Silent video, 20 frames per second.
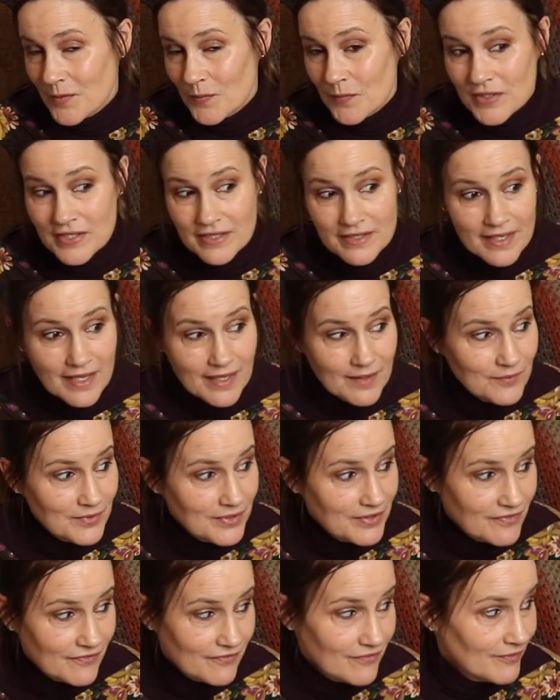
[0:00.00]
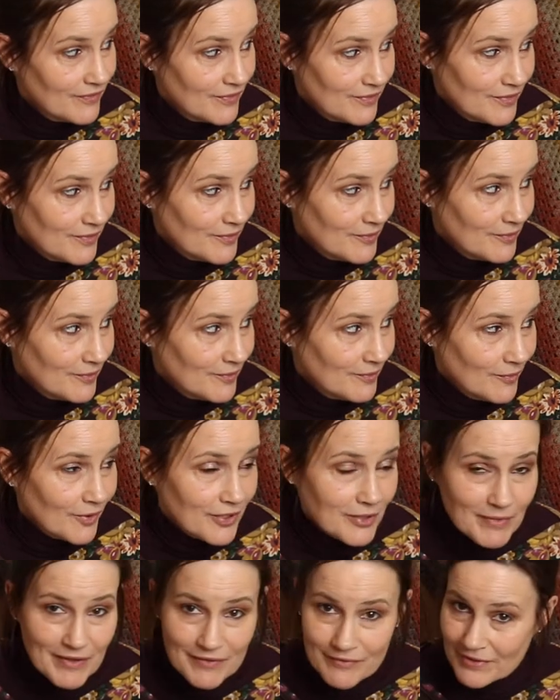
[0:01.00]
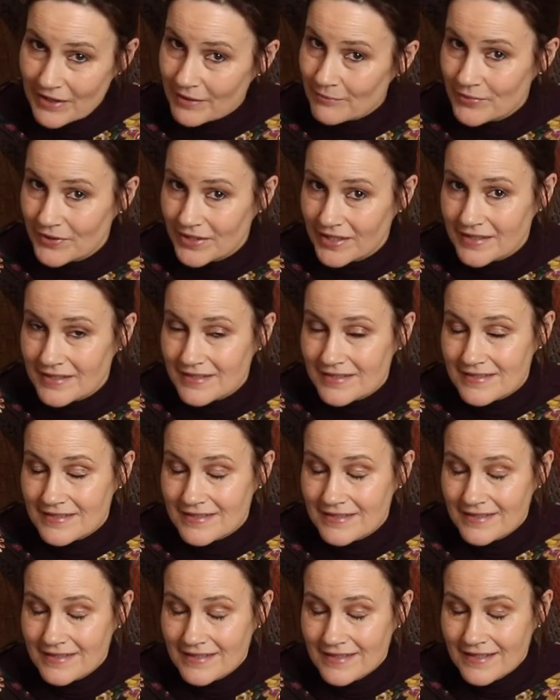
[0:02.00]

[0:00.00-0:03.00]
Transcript: with one of my fabrics,